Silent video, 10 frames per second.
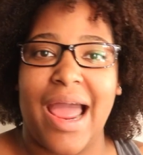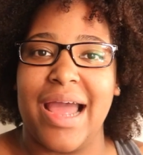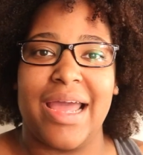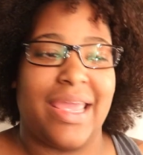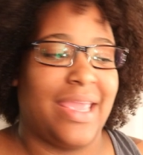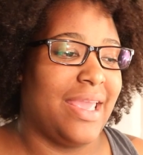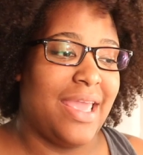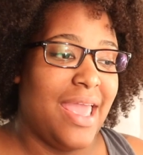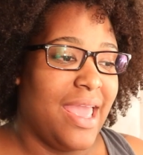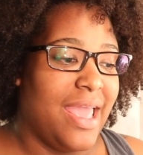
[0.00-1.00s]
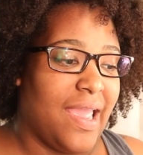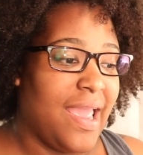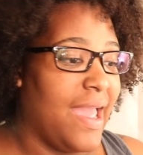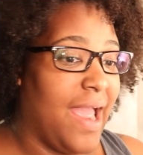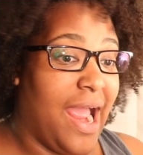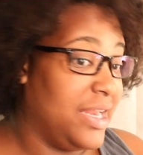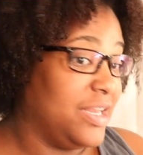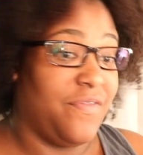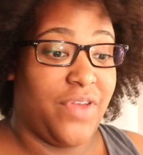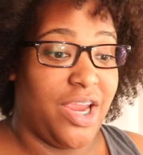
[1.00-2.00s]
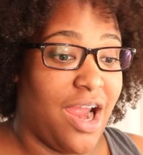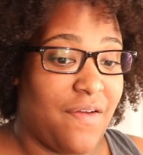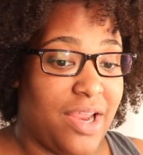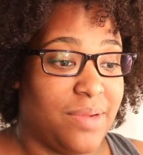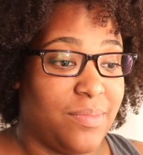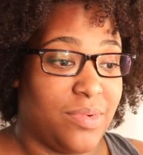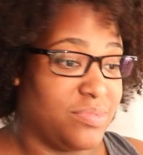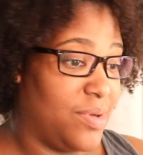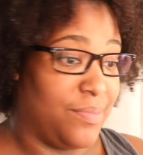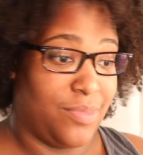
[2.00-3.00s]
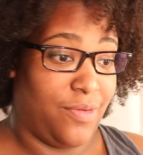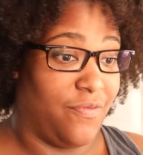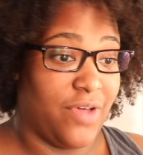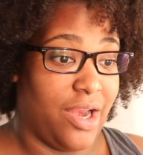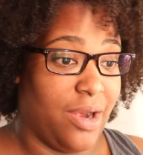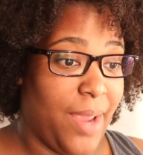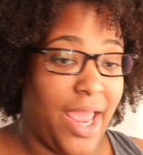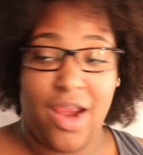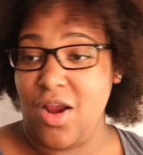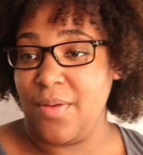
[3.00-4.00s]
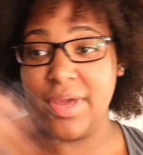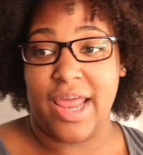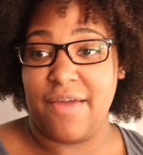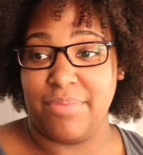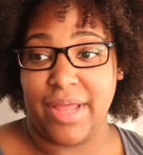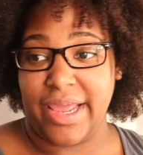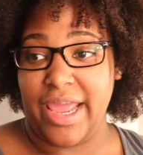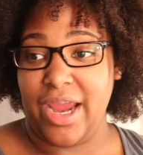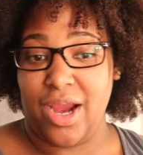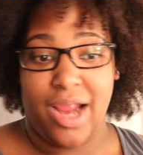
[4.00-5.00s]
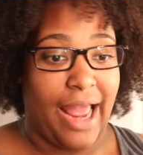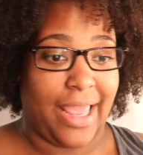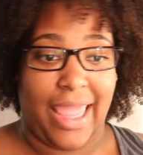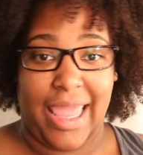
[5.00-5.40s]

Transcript: I need to figure out, hey, I'm gonna flat iron my hair, I'm gonna have black hair. I